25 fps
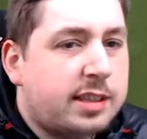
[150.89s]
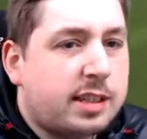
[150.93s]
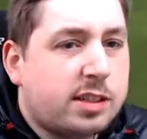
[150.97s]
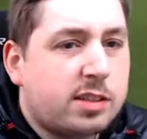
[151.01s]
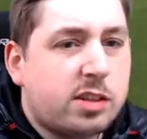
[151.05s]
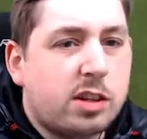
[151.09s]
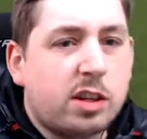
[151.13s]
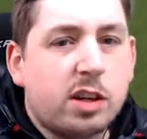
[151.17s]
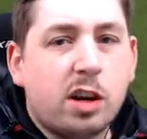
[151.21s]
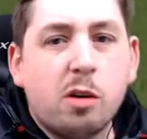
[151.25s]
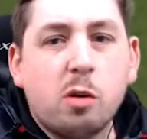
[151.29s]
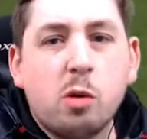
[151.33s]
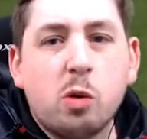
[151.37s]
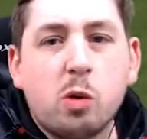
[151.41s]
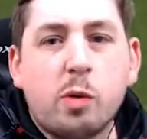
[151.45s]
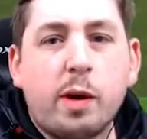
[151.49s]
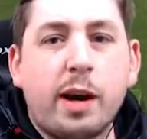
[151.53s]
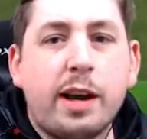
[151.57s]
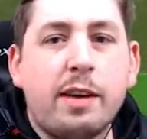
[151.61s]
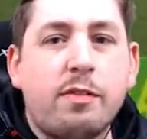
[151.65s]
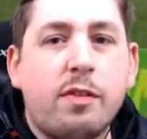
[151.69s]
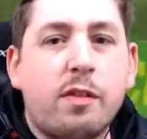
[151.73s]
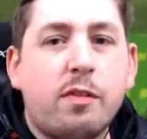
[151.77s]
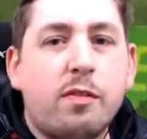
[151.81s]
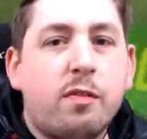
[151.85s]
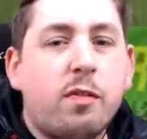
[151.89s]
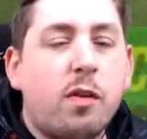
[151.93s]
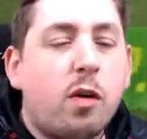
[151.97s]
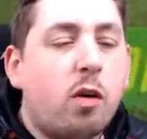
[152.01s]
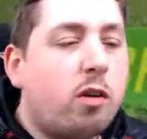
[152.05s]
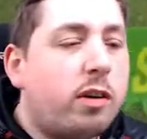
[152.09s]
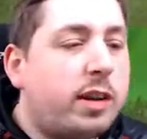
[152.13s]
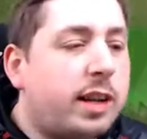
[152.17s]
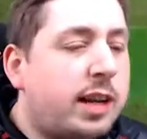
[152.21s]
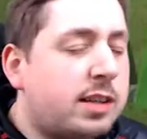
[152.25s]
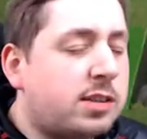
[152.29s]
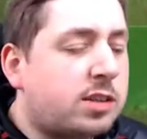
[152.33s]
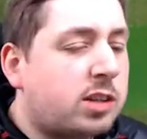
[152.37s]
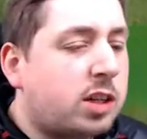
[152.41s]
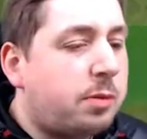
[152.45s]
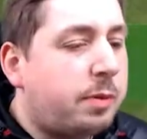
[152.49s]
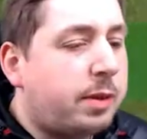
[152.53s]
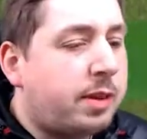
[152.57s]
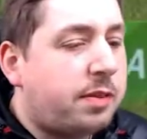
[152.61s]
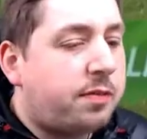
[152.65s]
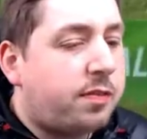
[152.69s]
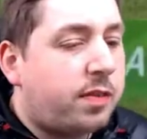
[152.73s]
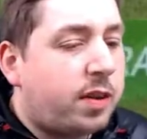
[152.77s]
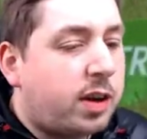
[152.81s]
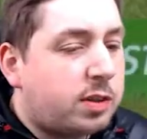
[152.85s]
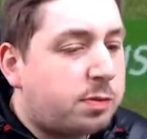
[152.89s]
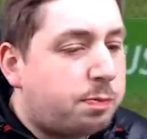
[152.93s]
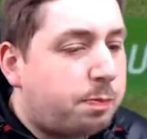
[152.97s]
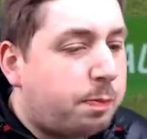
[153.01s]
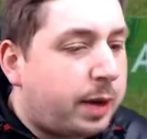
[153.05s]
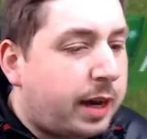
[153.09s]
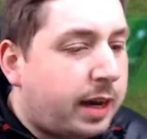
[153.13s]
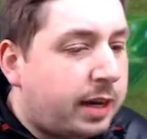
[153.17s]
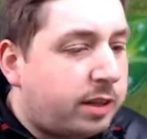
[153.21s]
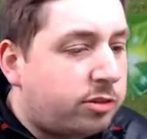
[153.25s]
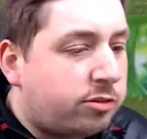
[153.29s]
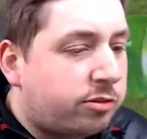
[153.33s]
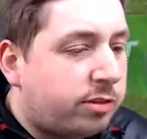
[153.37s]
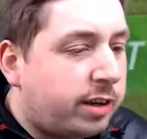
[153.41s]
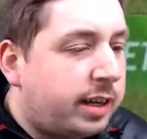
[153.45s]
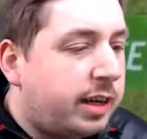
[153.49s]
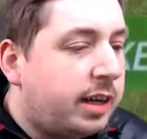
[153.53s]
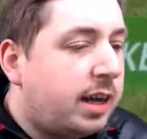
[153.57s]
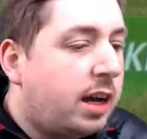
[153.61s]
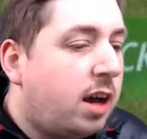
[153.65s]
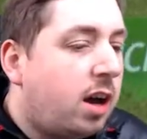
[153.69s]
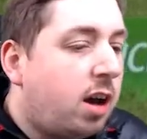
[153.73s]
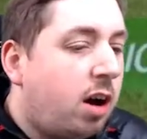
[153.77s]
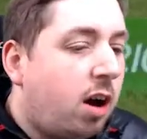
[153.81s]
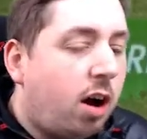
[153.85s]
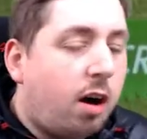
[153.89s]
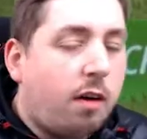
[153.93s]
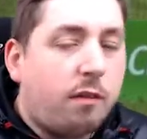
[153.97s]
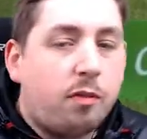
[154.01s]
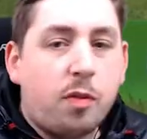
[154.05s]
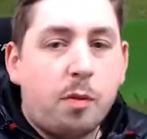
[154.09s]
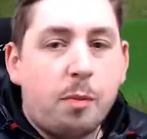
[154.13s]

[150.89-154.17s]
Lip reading: And that's going to go all the way for 4, and that's going to be the first boundary of